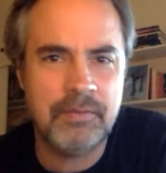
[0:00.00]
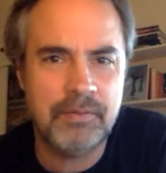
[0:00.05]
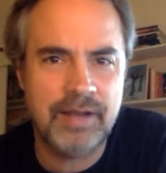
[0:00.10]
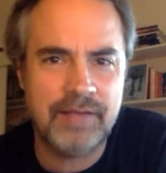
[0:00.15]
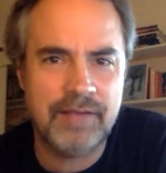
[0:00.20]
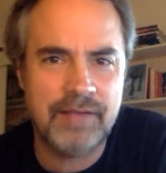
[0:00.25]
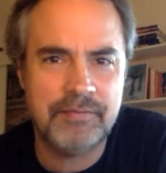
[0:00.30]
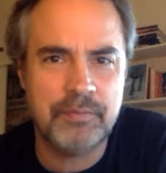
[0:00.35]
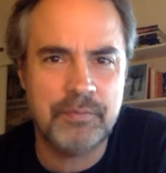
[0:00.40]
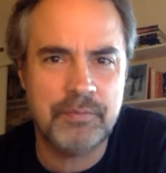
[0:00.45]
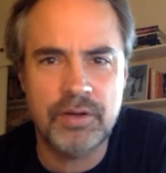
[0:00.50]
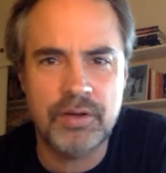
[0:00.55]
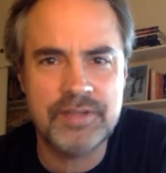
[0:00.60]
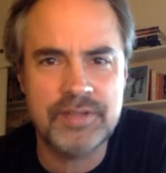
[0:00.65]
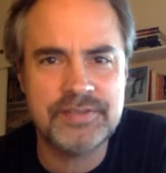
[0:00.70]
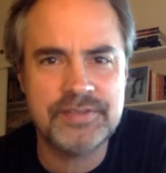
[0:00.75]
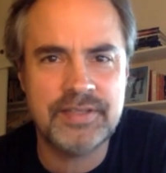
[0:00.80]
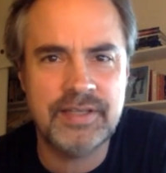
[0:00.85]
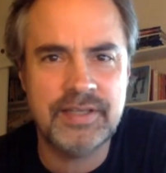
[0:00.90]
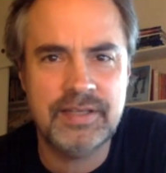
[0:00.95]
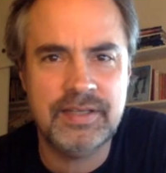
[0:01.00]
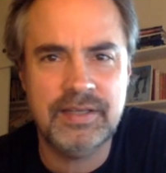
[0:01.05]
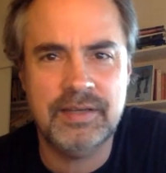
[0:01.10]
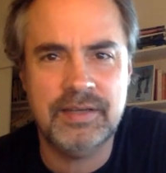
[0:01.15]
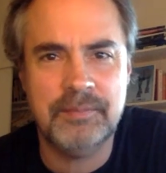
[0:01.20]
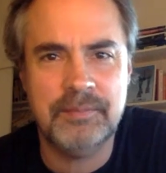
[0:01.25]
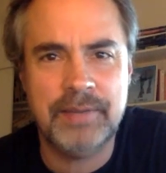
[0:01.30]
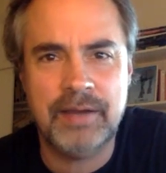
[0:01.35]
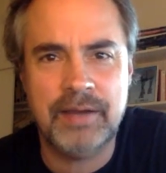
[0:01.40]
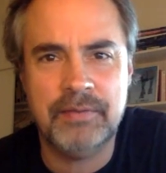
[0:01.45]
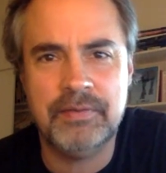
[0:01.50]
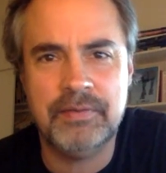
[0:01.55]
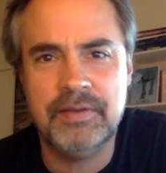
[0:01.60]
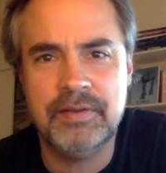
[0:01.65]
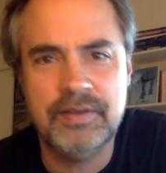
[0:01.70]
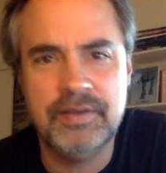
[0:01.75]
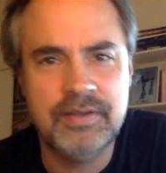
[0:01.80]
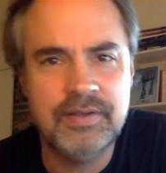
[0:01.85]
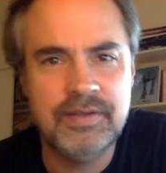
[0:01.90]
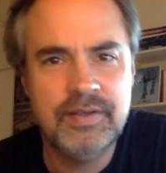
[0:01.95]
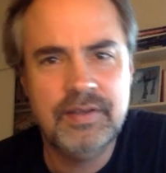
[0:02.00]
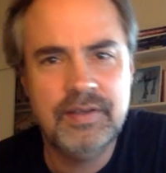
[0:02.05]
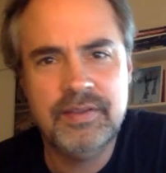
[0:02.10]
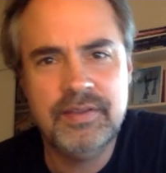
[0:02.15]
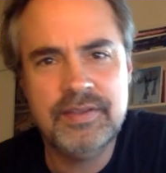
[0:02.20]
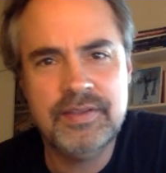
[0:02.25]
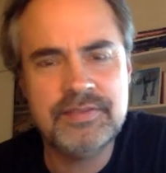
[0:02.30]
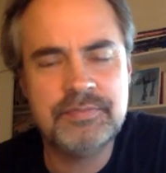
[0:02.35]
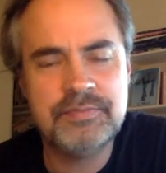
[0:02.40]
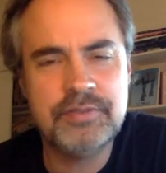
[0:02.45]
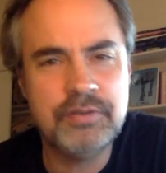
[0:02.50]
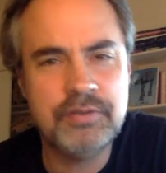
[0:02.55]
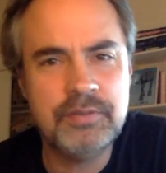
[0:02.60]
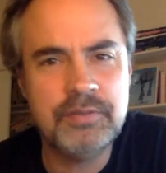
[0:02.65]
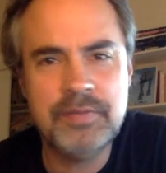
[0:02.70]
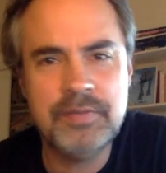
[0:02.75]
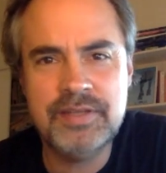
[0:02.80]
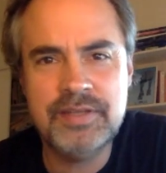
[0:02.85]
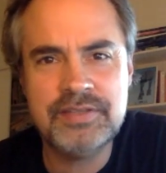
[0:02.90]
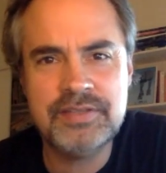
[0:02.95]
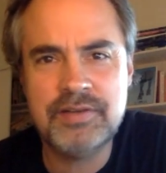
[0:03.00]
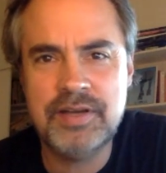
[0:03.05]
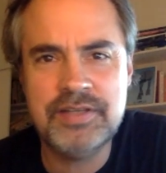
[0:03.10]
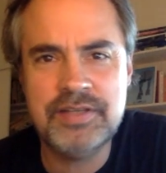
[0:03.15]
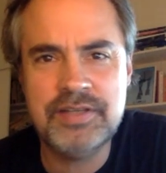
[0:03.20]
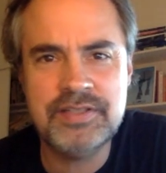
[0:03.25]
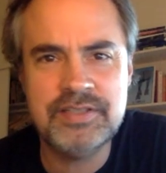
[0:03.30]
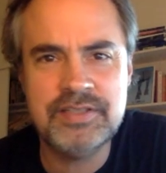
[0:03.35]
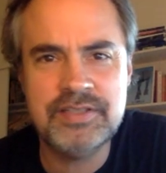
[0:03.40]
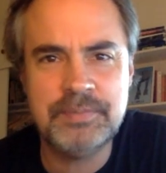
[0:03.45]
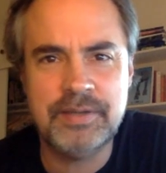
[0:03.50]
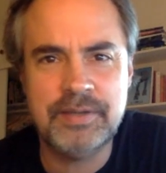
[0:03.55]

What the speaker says: would have more to say about these 2 administrations.